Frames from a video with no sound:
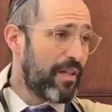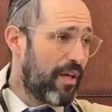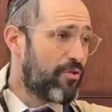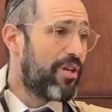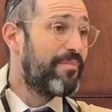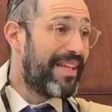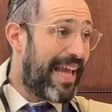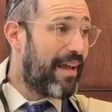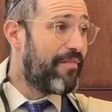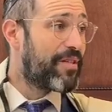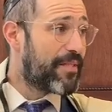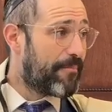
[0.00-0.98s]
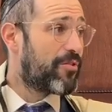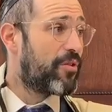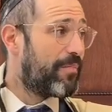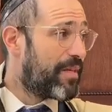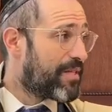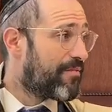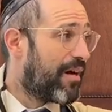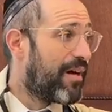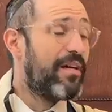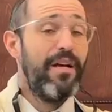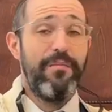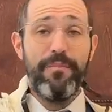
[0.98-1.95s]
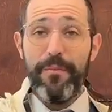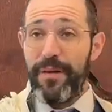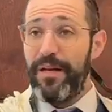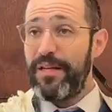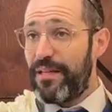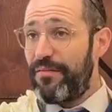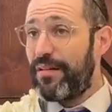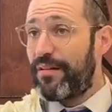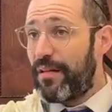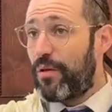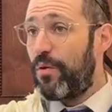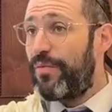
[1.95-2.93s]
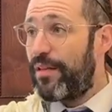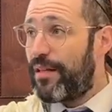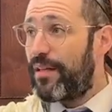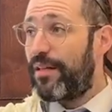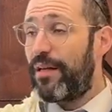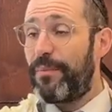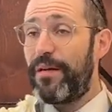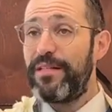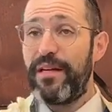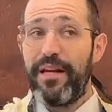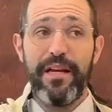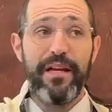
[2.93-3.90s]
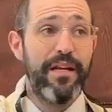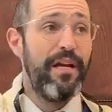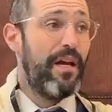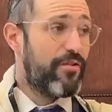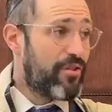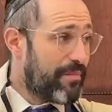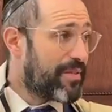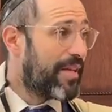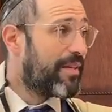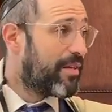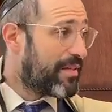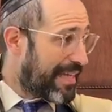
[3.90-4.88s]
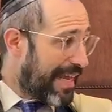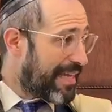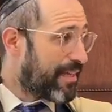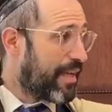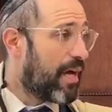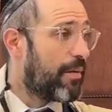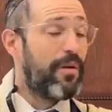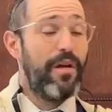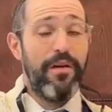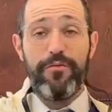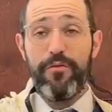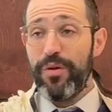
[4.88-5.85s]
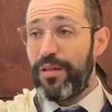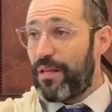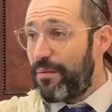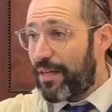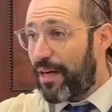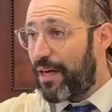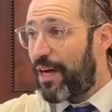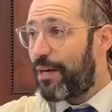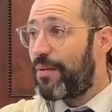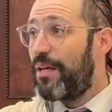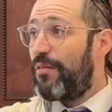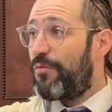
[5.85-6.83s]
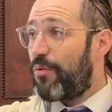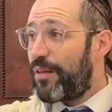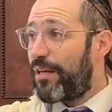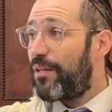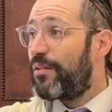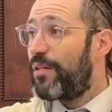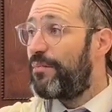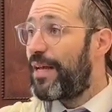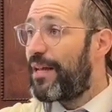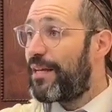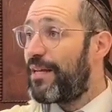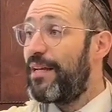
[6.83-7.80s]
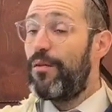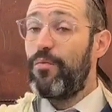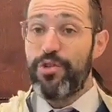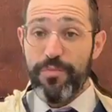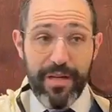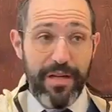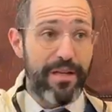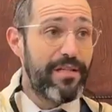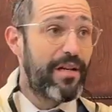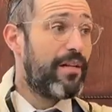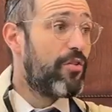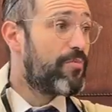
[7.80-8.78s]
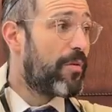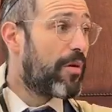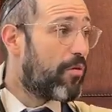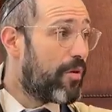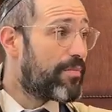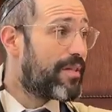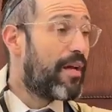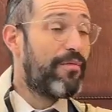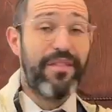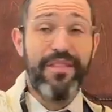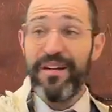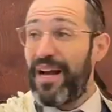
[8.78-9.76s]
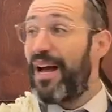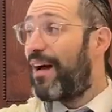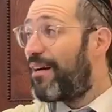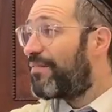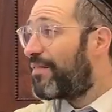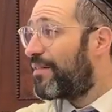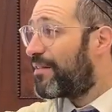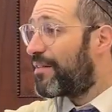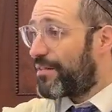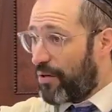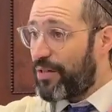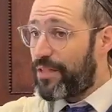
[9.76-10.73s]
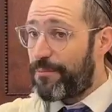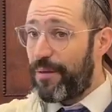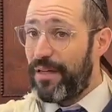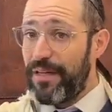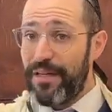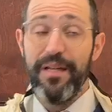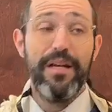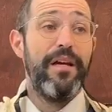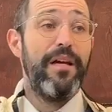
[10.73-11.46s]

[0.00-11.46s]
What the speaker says: Hashem gave a special mitzvah, Mipene Seva Takom Ve'adarata Pene Zaken. Hashem said to stand up for the Talmid Chacham, for the elderly man, which means HaKadosh Baruch Hu himself, the Rav, so to speak,